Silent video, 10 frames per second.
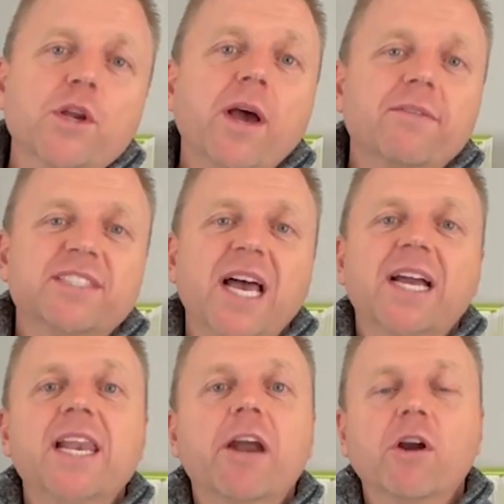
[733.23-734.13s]
do have
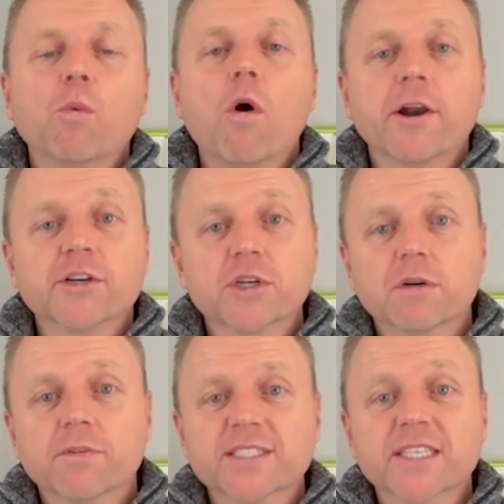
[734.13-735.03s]
secondary water
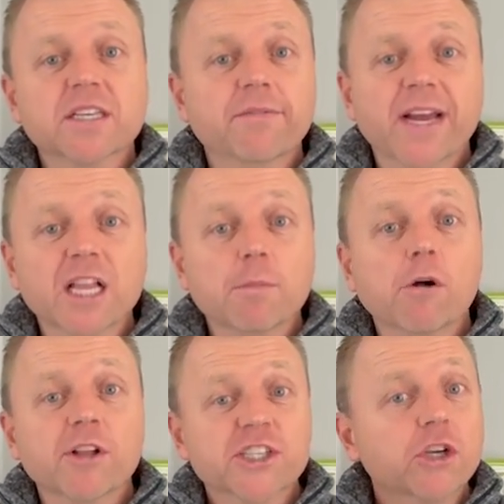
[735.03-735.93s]
service that's
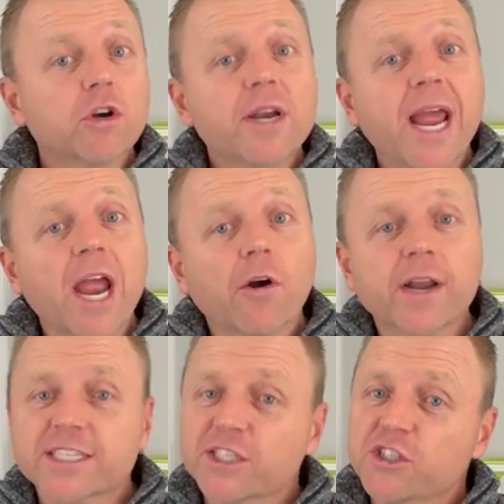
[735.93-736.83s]
available in certain
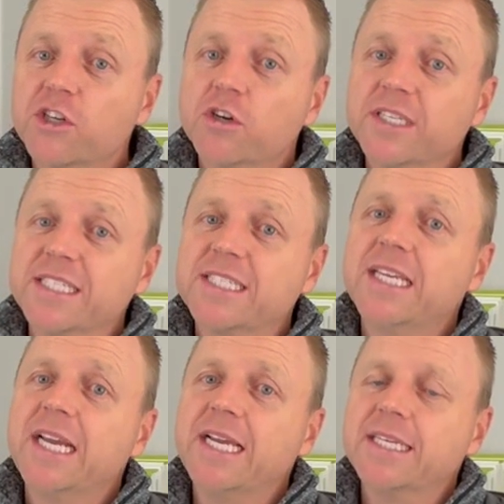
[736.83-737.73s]
areas in certain
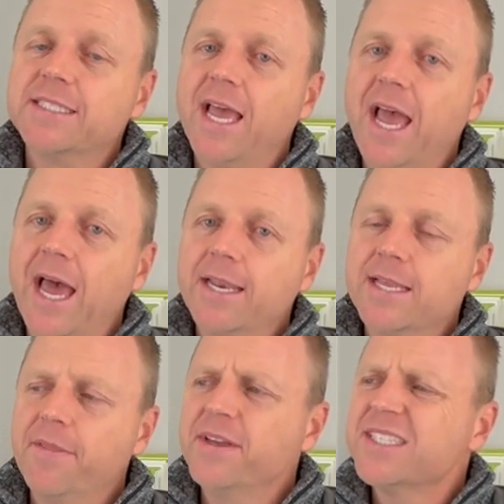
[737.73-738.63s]
cities, and
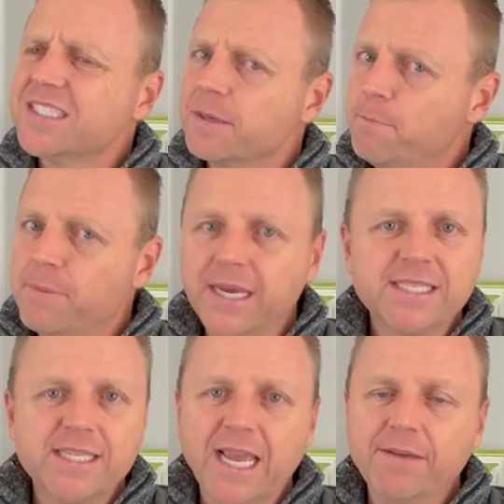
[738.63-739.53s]
this is a big
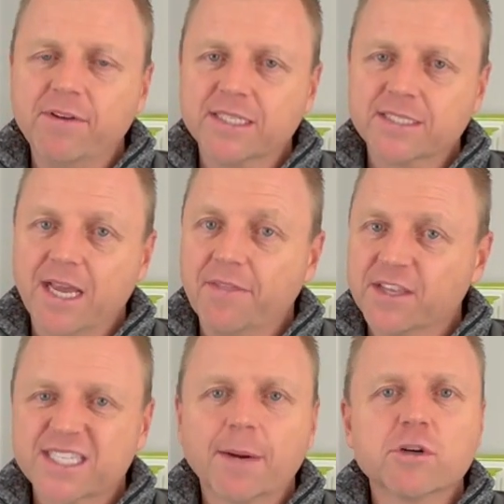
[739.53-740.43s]
savings in
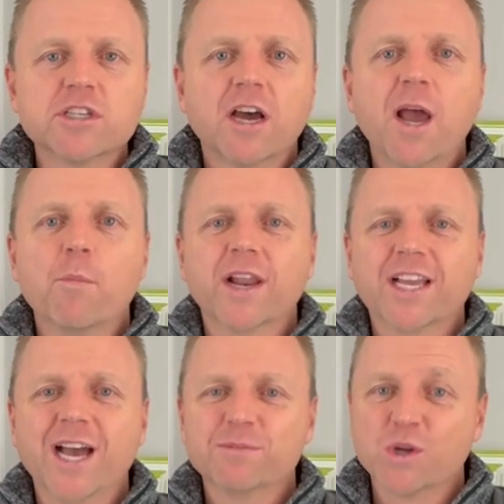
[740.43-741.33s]
the summertime when
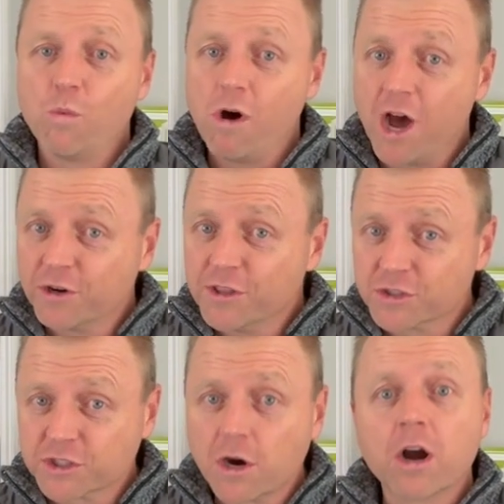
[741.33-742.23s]
it comes to watering
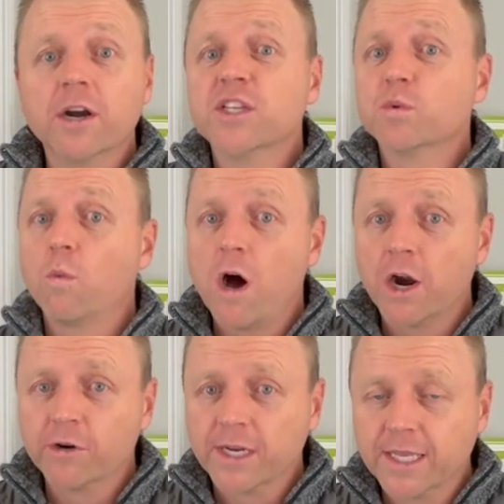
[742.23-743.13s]
those gardens,
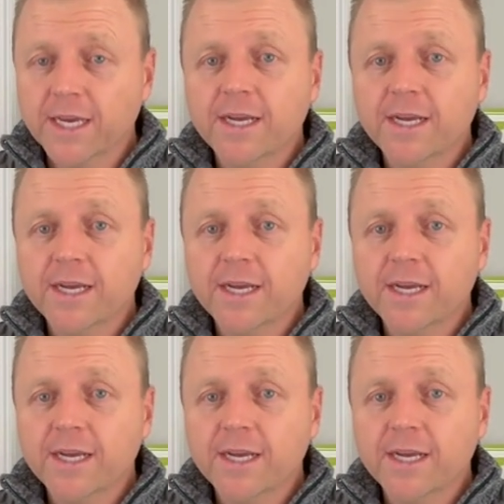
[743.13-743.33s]
watering